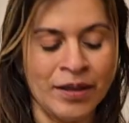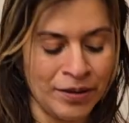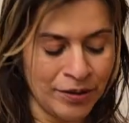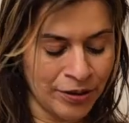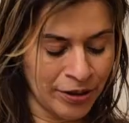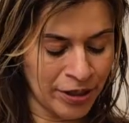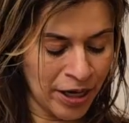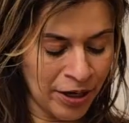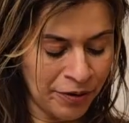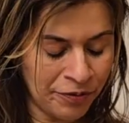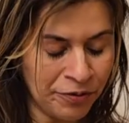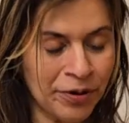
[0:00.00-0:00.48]

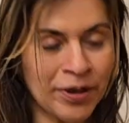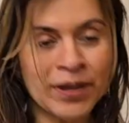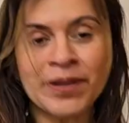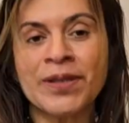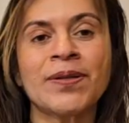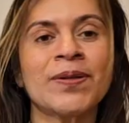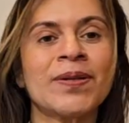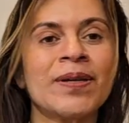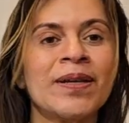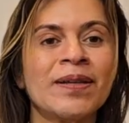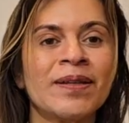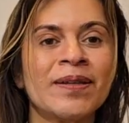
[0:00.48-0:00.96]
Take, for
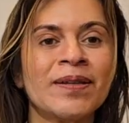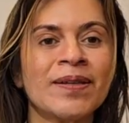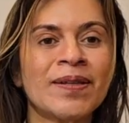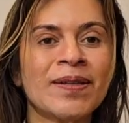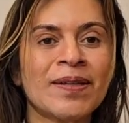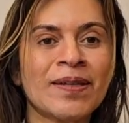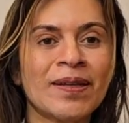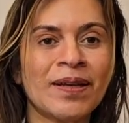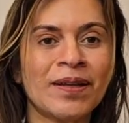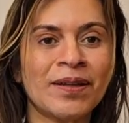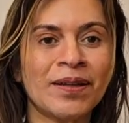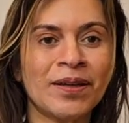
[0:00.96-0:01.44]

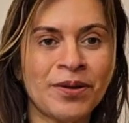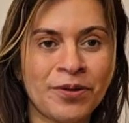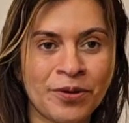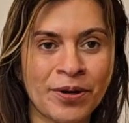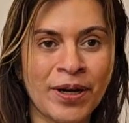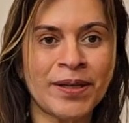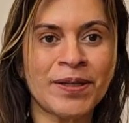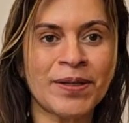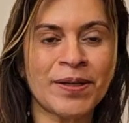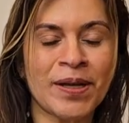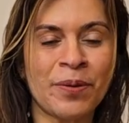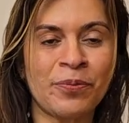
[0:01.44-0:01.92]
instance, the
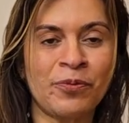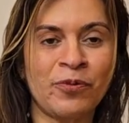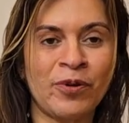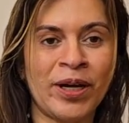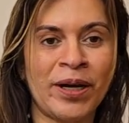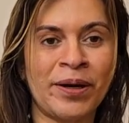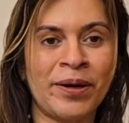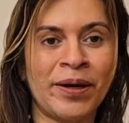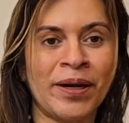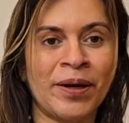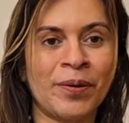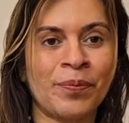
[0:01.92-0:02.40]
dress I'm
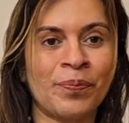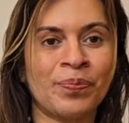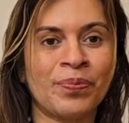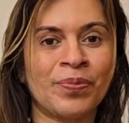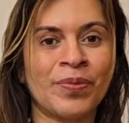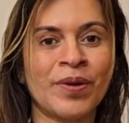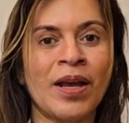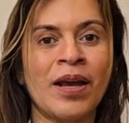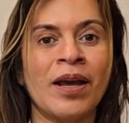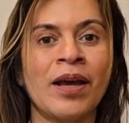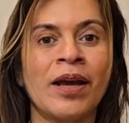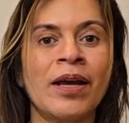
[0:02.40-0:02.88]
wearing.
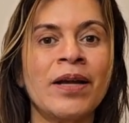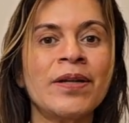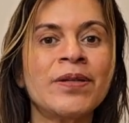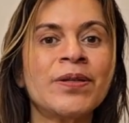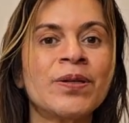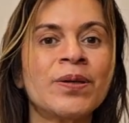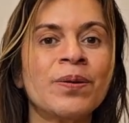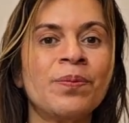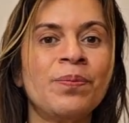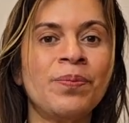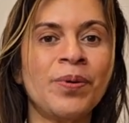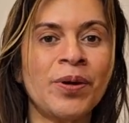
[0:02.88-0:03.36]

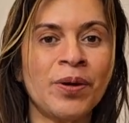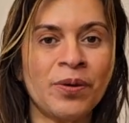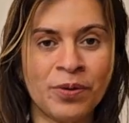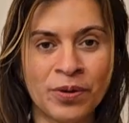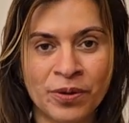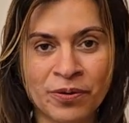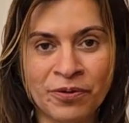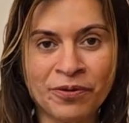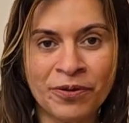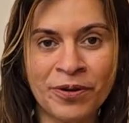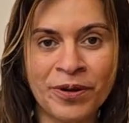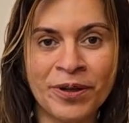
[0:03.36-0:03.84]
It's a
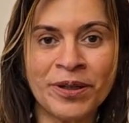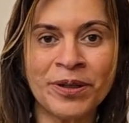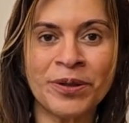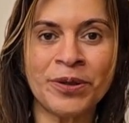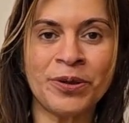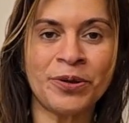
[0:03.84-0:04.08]
beautiful